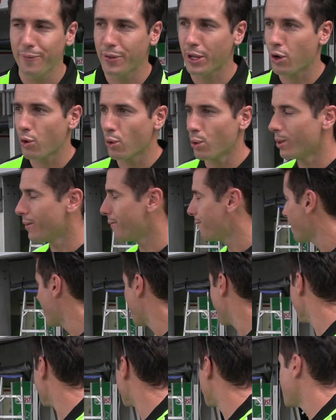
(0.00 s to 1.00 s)
The crew
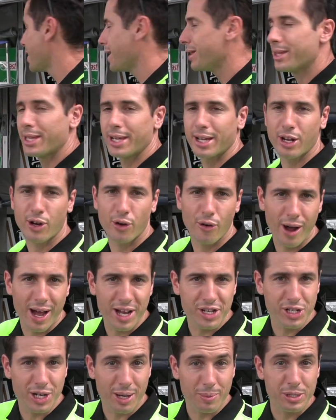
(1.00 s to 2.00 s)
have set the
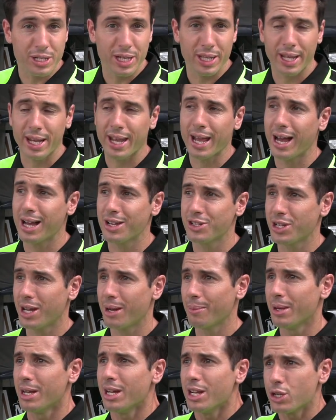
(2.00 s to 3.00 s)
garage up, set the cars
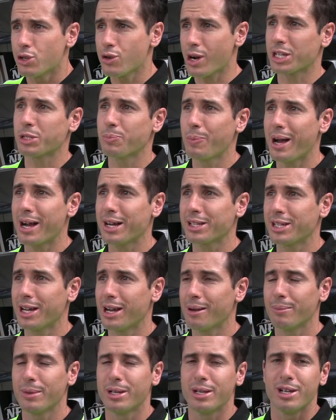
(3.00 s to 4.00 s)
up, trucks parked up.